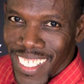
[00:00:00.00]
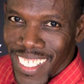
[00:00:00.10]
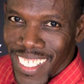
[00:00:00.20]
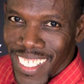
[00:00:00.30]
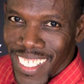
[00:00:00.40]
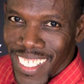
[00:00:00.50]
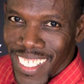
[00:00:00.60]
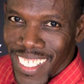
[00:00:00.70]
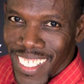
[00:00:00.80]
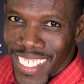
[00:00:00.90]

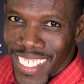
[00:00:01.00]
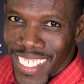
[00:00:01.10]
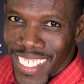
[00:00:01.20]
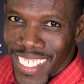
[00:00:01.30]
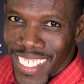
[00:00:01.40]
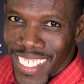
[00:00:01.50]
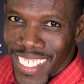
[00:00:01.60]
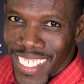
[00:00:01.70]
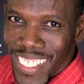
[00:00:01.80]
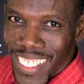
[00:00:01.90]

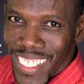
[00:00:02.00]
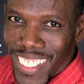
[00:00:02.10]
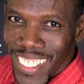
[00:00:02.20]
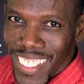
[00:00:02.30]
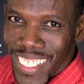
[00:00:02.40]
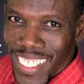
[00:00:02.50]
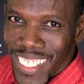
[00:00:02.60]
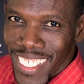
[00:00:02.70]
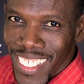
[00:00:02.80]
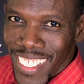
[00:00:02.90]

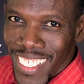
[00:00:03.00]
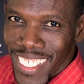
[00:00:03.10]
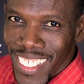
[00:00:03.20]
The face doesn't move, so there is nothing to read.